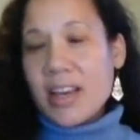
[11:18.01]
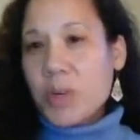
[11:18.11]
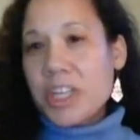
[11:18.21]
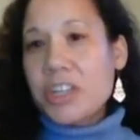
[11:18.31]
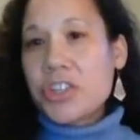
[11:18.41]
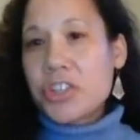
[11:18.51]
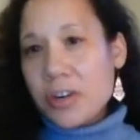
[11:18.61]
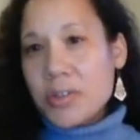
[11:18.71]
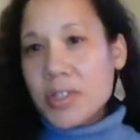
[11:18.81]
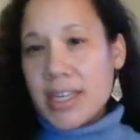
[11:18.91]
And what he
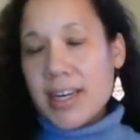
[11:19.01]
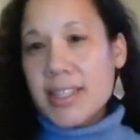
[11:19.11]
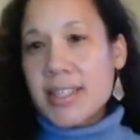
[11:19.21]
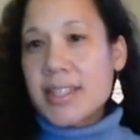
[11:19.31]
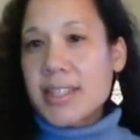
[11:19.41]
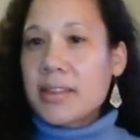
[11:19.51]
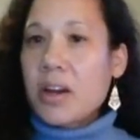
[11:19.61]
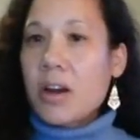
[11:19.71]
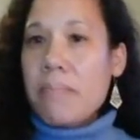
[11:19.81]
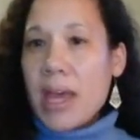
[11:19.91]
shows us is that
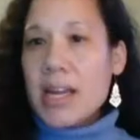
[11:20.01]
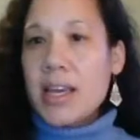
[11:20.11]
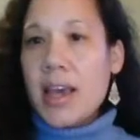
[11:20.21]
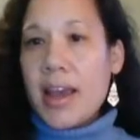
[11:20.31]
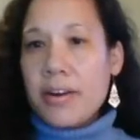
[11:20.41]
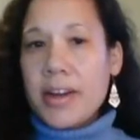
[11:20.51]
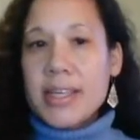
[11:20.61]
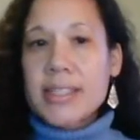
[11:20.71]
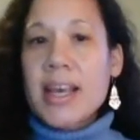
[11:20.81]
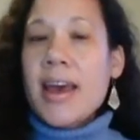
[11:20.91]
there are many
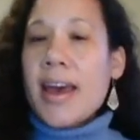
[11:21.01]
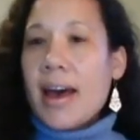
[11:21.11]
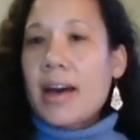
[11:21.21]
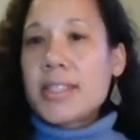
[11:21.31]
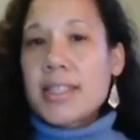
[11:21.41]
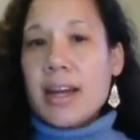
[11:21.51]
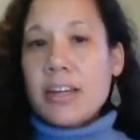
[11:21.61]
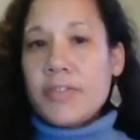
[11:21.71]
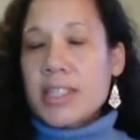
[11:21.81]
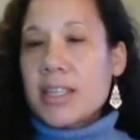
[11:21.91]
areas
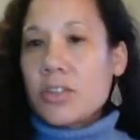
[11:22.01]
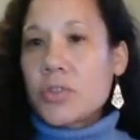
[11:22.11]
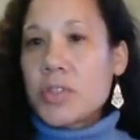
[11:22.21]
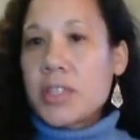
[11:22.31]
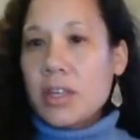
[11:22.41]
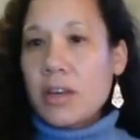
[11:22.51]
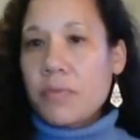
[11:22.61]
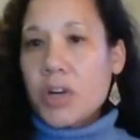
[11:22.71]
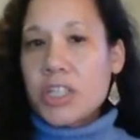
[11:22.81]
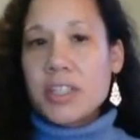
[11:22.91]
outside of the central city of
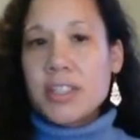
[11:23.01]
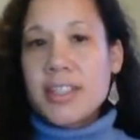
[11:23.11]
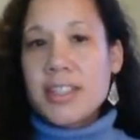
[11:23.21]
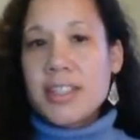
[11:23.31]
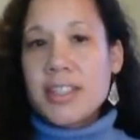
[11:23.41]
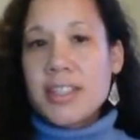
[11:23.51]
Washington,